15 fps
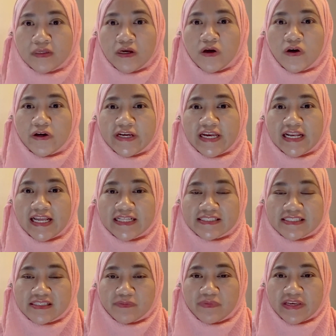Okay, let's
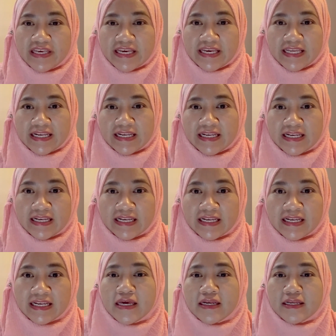begin.
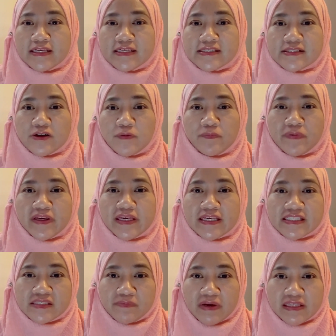This topic is
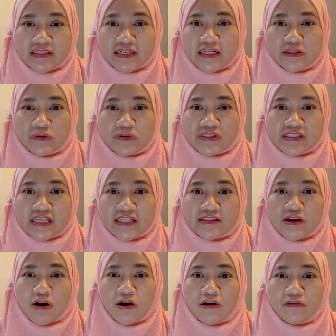better to start
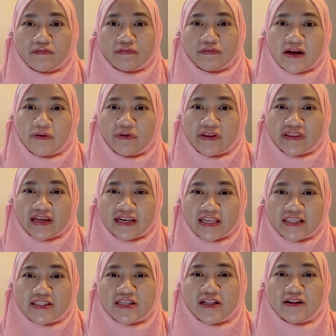off with a
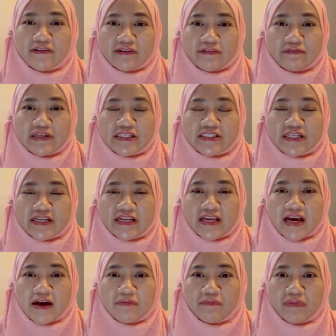little revision
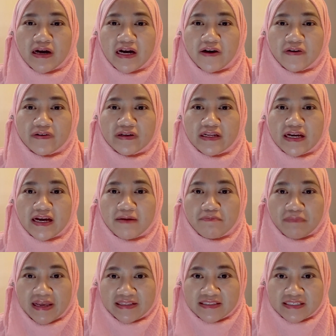about
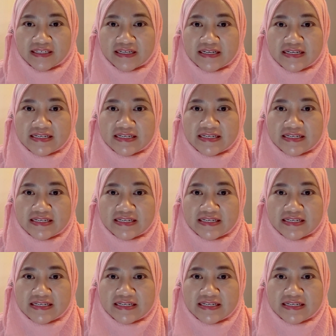matter.